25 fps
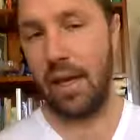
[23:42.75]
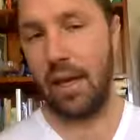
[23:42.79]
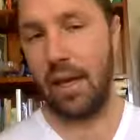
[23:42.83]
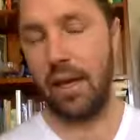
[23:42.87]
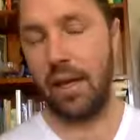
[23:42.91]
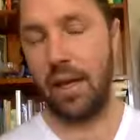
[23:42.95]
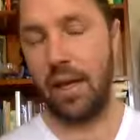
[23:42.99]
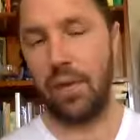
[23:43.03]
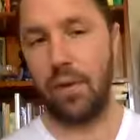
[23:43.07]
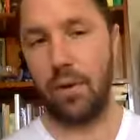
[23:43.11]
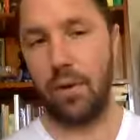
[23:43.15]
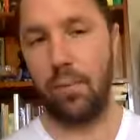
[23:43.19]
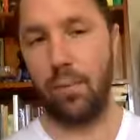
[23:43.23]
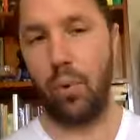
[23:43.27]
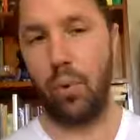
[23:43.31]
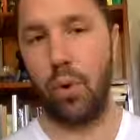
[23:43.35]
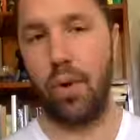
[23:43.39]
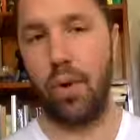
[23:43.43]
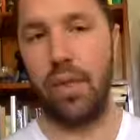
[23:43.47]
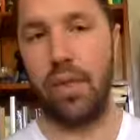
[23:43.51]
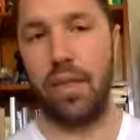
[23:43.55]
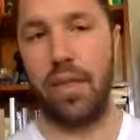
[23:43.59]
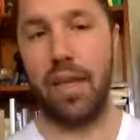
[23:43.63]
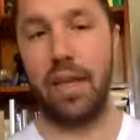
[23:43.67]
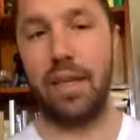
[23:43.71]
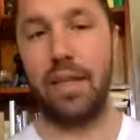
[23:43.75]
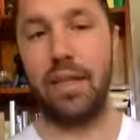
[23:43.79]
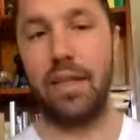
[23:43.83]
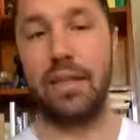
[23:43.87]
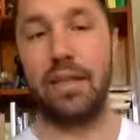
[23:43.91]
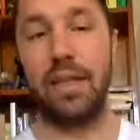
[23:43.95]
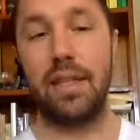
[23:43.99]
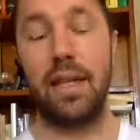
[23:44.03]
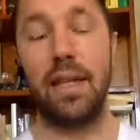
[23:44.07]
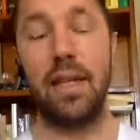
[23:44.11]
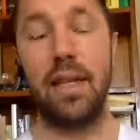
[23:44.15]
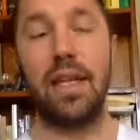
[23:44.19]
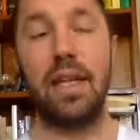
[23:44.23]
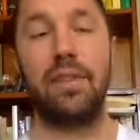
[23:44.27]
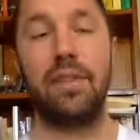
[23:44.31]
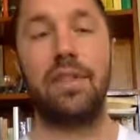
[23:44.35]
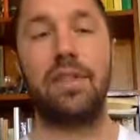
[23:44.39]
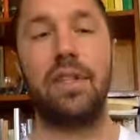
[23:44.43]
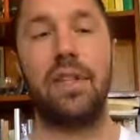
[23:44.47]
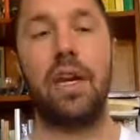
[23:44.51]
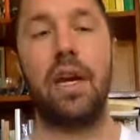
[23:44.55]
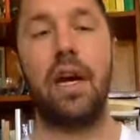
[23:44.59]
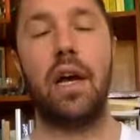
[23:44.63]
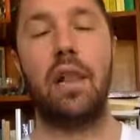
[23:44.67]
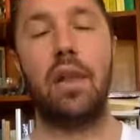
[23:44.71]
Another important thing is it
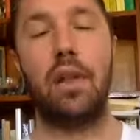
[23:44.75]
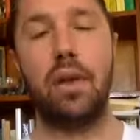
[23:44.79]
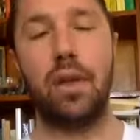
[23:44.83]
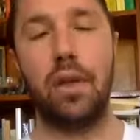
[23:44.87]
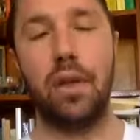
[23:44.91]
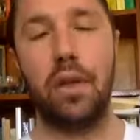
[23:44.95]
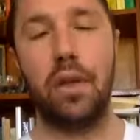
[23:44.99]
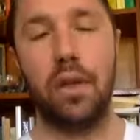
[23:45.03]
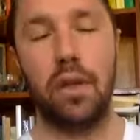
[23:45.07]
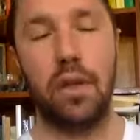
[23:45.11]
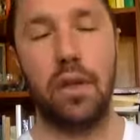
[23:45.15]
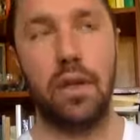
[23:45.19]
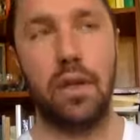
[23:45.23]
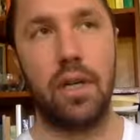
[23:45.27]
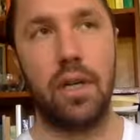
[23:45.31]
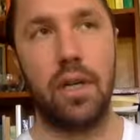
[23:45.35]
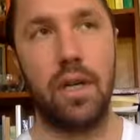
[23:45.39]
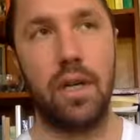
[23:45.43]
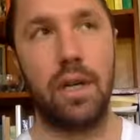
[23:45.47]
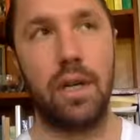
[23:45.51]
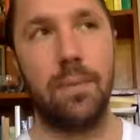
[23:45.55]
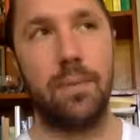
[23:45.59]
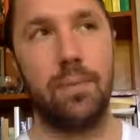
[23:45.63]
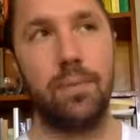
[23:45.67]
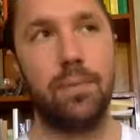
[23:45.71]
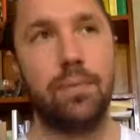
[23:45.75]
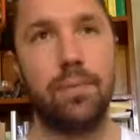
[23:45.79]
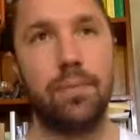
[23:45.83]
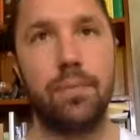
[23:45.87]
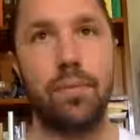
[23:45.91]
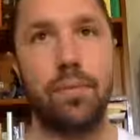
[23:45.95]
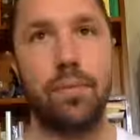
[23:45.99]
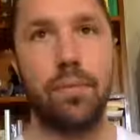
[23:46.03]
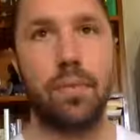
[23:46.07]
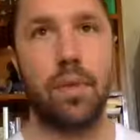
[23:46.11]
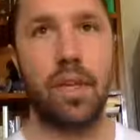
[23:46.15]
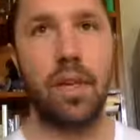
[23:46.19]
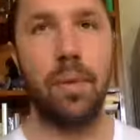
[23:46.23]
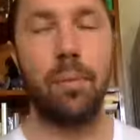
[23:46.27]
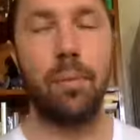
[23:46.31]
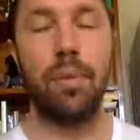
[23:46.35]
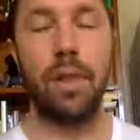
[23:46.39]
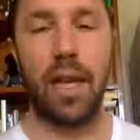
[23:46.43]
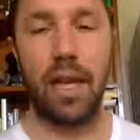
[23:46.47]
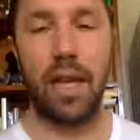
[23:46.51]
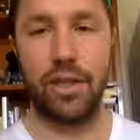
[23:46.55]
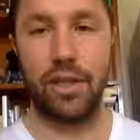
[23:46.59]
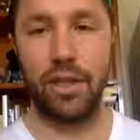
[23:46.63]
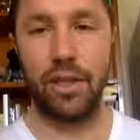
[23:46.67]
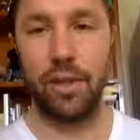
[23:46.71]
gives color
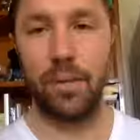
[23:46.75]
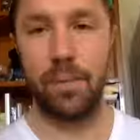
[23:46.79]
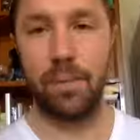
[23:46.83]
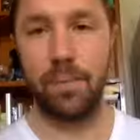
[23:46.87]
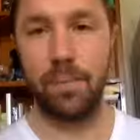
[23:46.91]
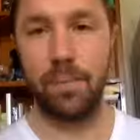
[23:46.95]
complexion.